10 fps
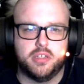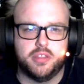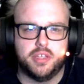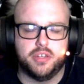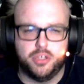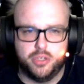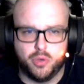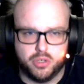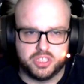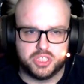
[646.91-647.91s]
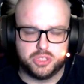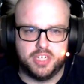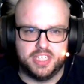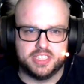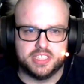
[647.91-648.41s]
New York
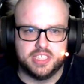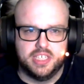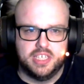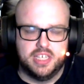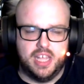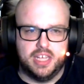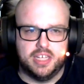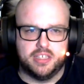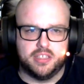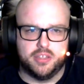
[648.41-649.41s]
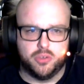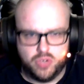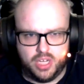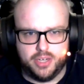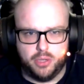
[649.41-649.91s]
Streets and the
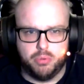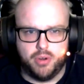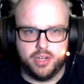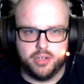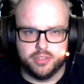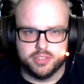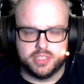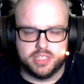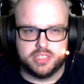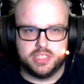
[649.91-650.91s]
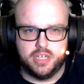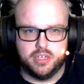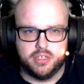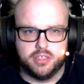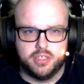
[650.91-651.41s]
Orlando Predators this
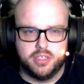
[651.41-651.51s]
year.